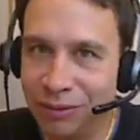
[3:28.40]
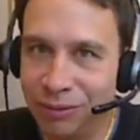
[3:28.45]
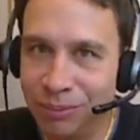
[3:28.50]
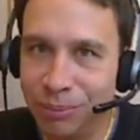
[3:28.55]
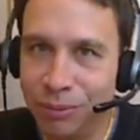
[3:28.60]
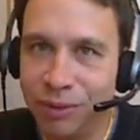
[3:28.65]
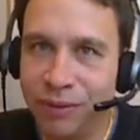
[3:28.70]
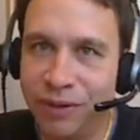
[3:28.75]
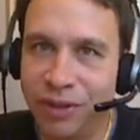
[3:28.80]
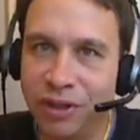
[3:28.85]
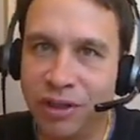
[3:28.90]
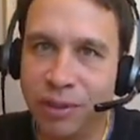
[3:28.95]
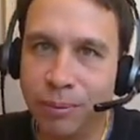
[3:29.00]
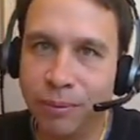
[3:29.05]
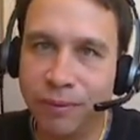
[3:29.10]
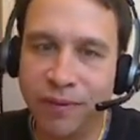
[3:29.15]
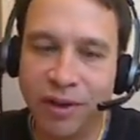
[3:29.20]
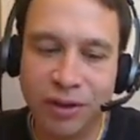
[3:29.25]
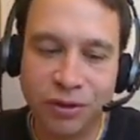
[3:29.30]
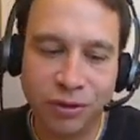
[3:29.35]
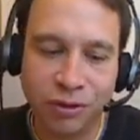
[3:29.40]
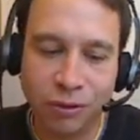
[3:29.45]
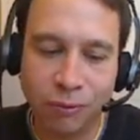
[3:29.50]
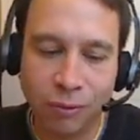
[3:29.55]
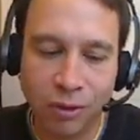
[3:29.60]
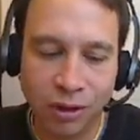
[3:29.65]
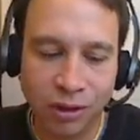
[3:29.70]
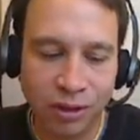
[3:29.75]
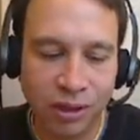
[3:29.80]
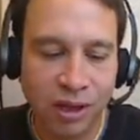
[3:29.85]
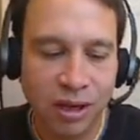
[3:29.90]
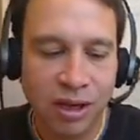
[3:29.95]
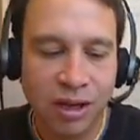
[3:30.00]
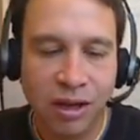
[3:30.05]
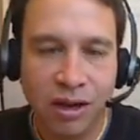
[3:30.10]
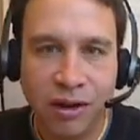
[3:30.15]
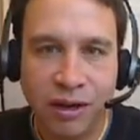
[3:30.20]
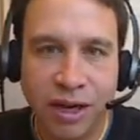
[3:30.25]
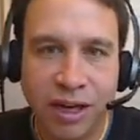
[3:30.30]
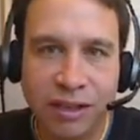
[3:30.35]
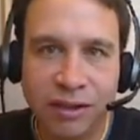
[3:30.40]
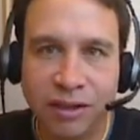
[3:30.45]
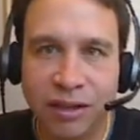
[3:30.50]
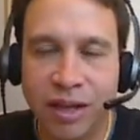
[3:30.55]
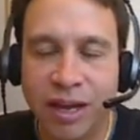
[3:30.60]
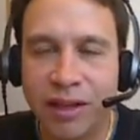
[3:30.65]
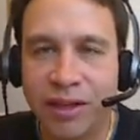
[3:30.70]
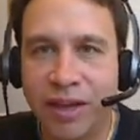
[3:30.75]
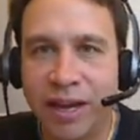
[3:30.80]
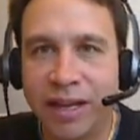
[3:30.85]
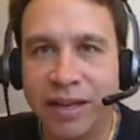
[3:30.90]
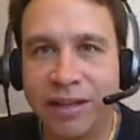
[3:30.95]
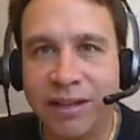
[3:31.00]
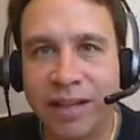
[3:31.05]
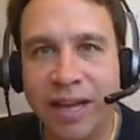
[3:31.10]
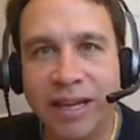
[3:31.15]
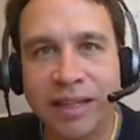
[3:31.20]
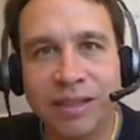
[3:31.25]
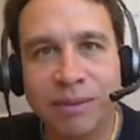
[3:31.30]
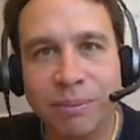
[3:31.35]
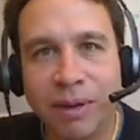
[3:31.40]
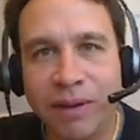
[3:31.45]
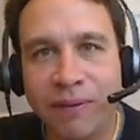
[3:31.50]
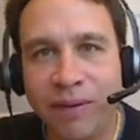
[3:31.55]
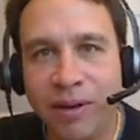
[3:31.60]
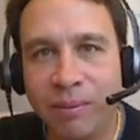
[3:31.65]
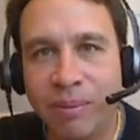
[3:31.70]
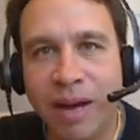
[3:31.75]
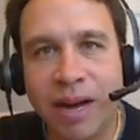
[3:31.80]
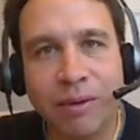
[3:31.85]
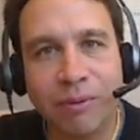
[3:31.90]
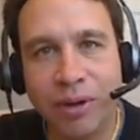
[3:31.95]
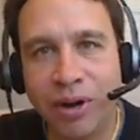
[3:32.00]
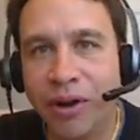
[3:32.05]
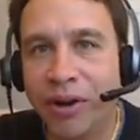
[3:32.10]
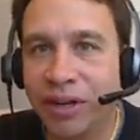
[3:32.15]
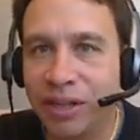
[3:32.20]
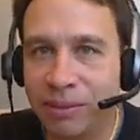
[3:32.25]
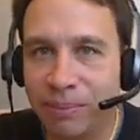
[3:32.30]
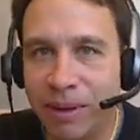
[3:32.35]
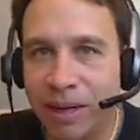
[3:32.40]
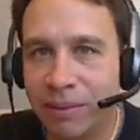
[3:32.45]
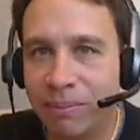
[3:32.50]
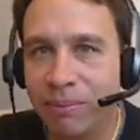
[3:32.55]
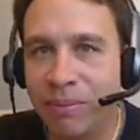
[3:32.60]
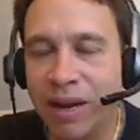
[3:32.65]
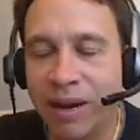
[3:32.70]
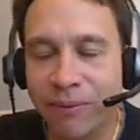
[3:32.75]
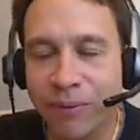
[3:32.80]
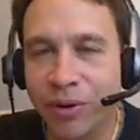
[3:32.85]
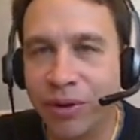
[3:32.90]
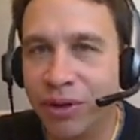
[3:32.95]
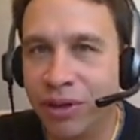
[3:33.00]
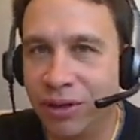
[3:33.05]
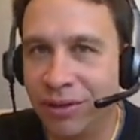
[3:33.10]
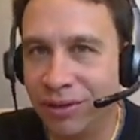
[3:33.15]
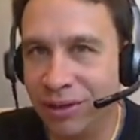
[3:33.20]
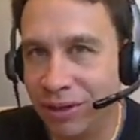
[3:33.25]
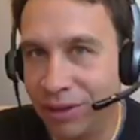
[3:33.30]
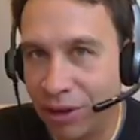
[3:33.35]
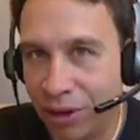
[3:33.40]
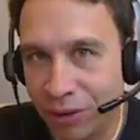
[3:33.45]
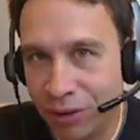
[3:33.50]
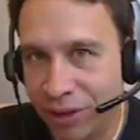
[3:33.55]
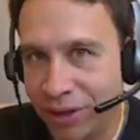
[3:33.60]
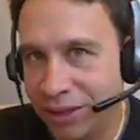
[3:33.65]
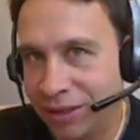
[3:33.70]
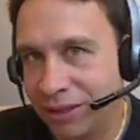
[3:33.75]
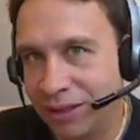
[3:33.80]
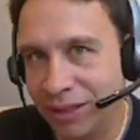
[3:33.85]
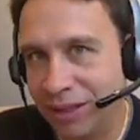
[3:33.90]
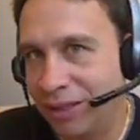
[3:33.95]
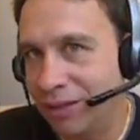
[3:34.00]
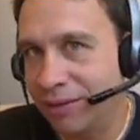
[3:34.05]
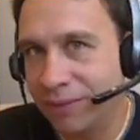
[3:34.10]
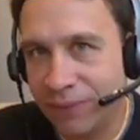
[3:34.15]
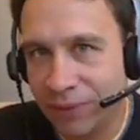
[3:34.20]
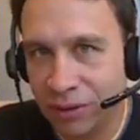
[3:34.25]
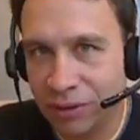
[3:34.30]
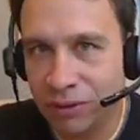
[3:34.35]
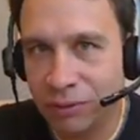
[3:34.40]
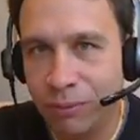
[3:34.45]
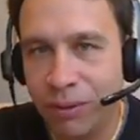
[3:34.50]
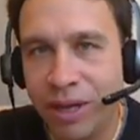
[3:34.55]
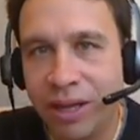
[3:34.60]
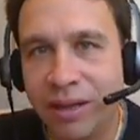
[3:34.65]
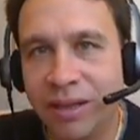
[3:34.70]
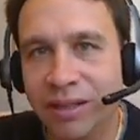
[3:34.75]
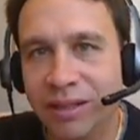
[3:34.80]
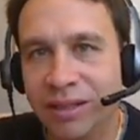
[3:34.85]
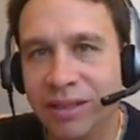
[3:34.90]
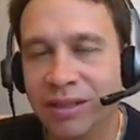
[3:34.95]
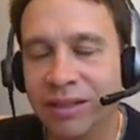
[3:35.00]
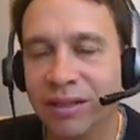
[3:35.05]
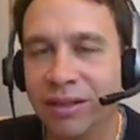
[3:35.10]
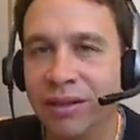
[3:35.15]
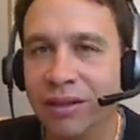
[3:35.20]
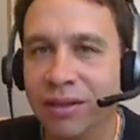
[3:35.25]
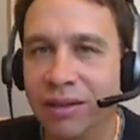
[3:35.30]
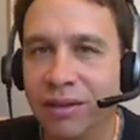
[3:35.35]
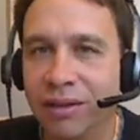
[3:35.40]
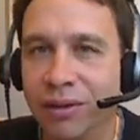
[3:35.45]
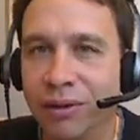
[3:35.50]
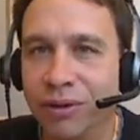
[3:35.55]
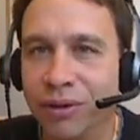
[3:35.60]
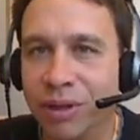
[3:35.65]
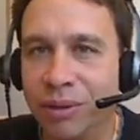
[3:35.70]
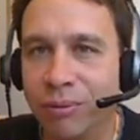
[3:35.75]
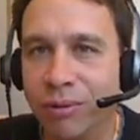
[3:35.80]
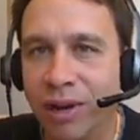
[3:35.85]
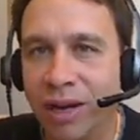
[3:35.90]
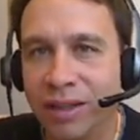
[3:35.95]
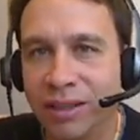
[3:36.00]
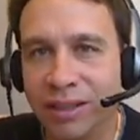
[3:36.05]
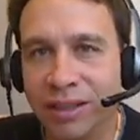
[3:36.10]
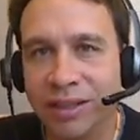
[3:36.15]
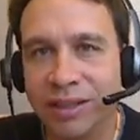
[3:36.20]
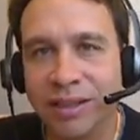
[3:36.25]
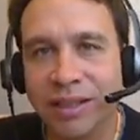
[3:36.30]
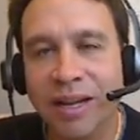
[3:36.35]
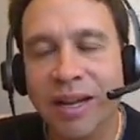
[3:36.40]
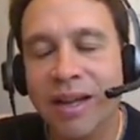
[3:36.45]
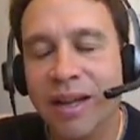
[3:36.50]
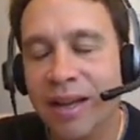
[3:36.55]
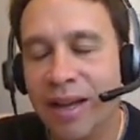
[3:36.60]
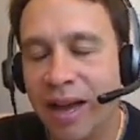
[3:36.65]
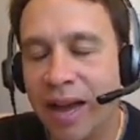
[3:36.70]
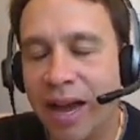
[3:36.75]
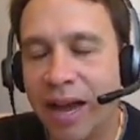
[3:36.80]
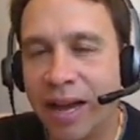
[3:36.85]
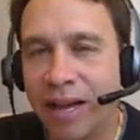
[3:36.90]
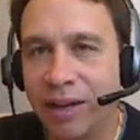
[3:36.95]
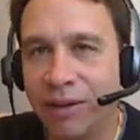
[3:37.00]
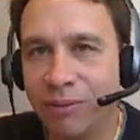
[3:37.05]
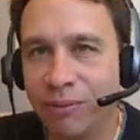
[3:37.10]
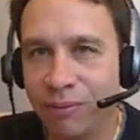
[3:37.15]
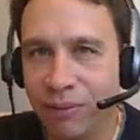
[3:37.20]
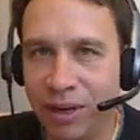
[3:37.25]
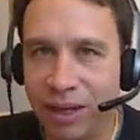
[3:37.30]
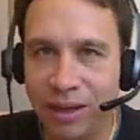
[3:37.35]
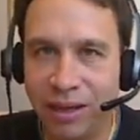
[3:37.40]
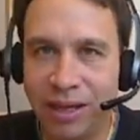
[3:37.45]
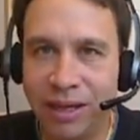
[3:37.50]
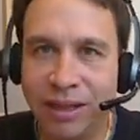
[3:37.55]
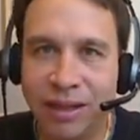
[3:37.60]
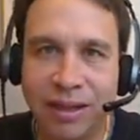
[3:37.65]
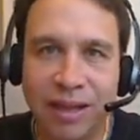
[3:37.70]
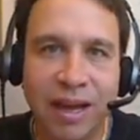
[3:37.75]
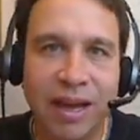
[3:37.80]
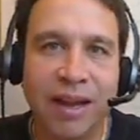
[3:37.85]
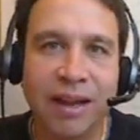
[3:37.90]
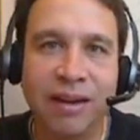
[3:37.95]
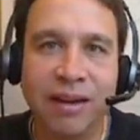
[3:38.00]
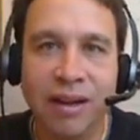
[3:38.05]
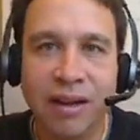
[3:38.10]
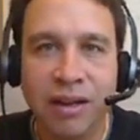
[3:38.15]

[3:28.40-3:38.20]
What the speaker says: move into the professional world. Okay, so that's my feedback. We don't expect everyone to know this in the first week. This is a learning process, and we think that